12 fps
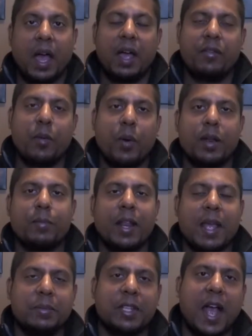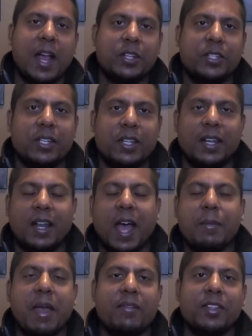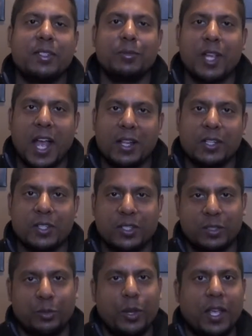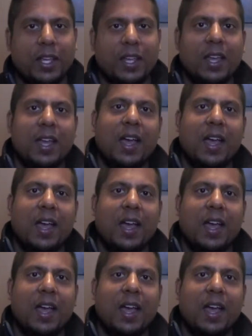Hi everyone, my name's Ashton and I'm having some challenges this week.